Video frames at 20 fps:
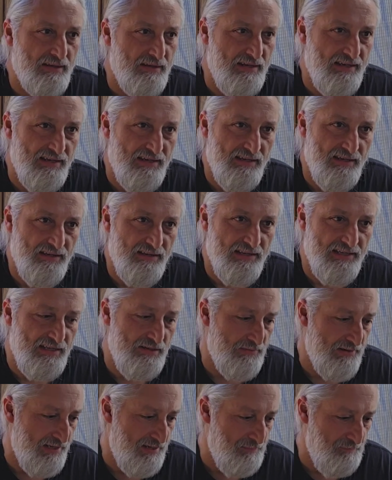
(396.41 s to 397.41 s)
And
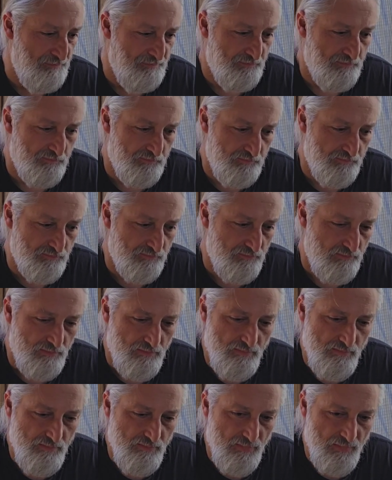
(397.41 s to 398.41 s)
anyway,
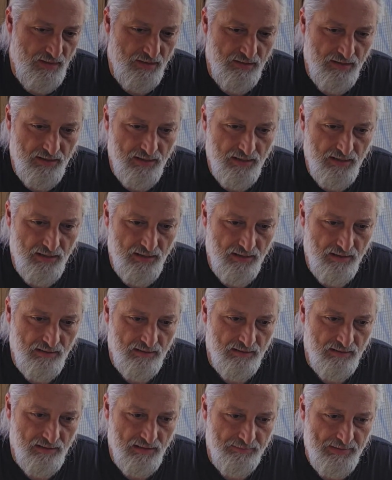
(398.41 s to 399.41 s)

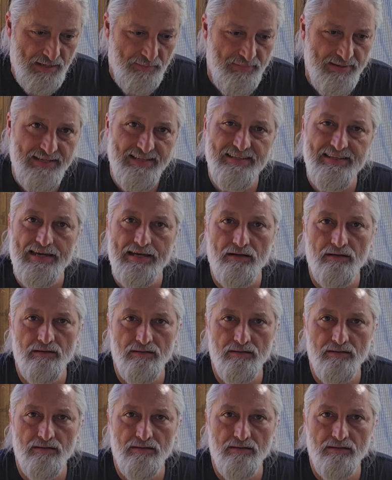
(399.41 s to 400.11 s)
I'm not paying that.